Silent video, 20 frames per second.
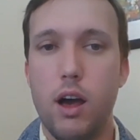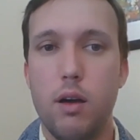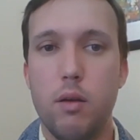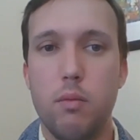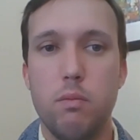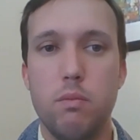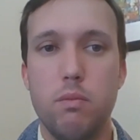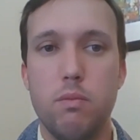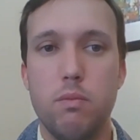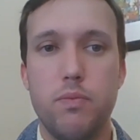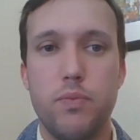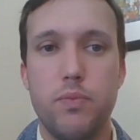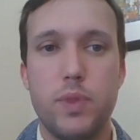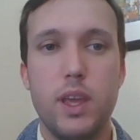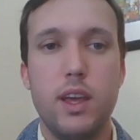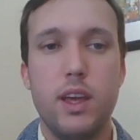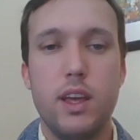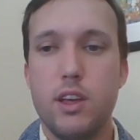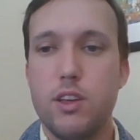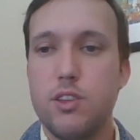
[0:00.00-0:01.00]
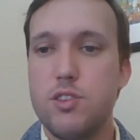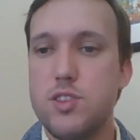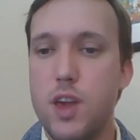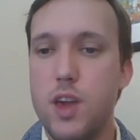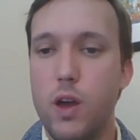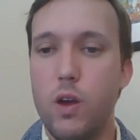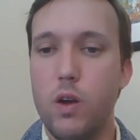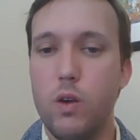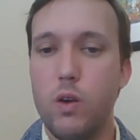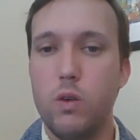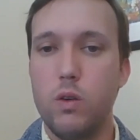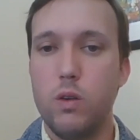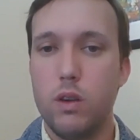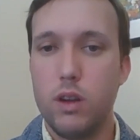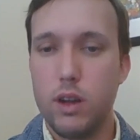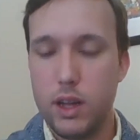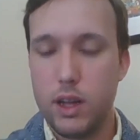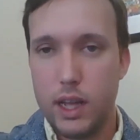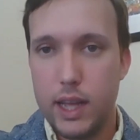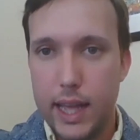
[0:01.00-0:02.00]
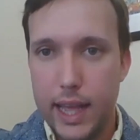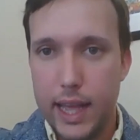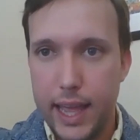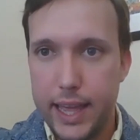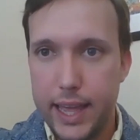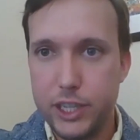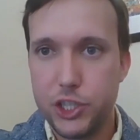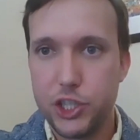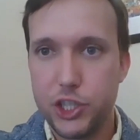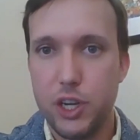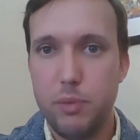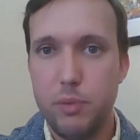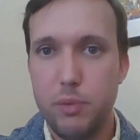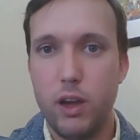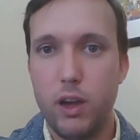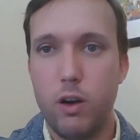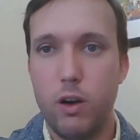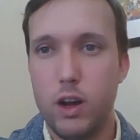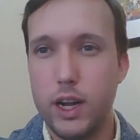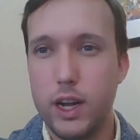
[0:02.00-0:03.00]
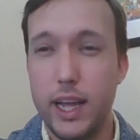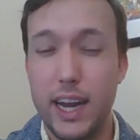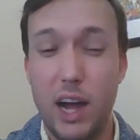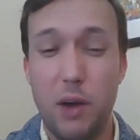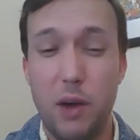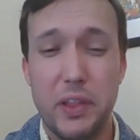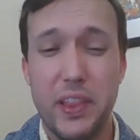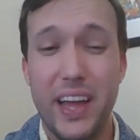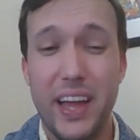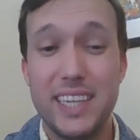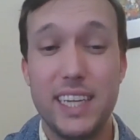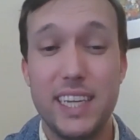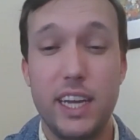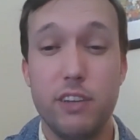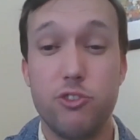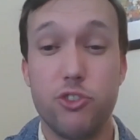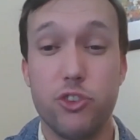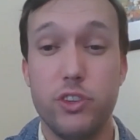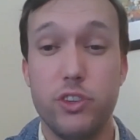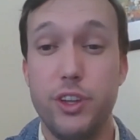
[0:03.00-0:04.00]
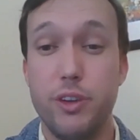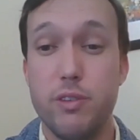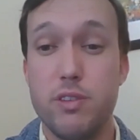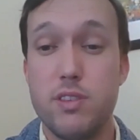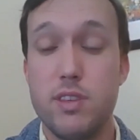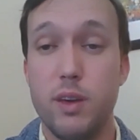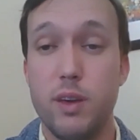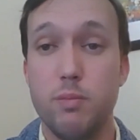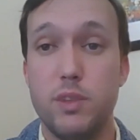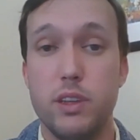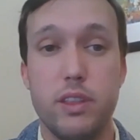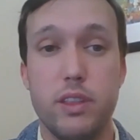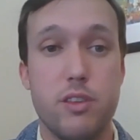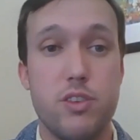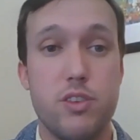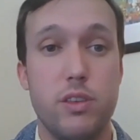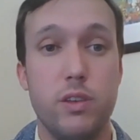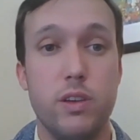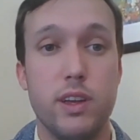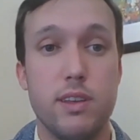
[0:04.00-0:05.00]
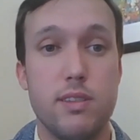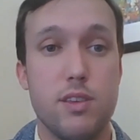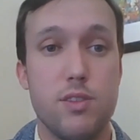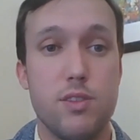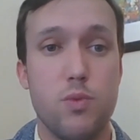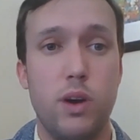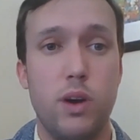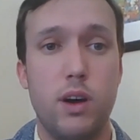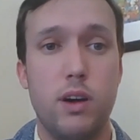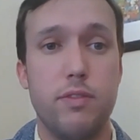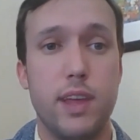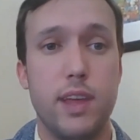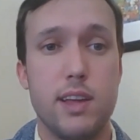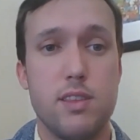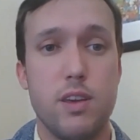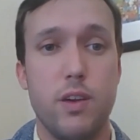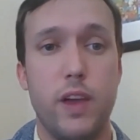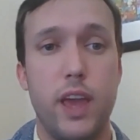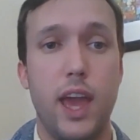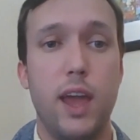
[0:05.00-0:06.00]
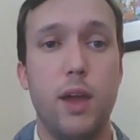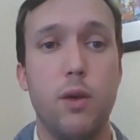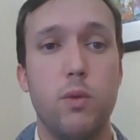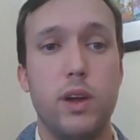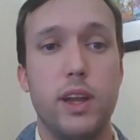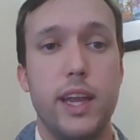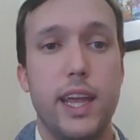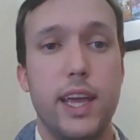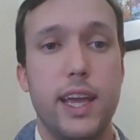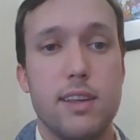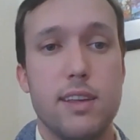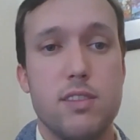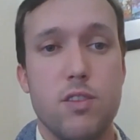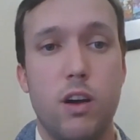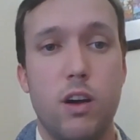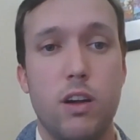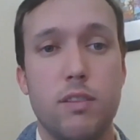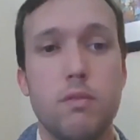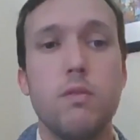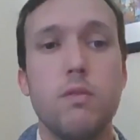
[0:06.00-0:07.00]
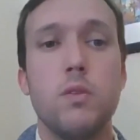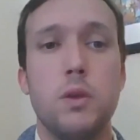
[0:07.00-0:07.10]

Um, so he should be on, and I would like to introduce him to the students as well, if that's okay when he gets on.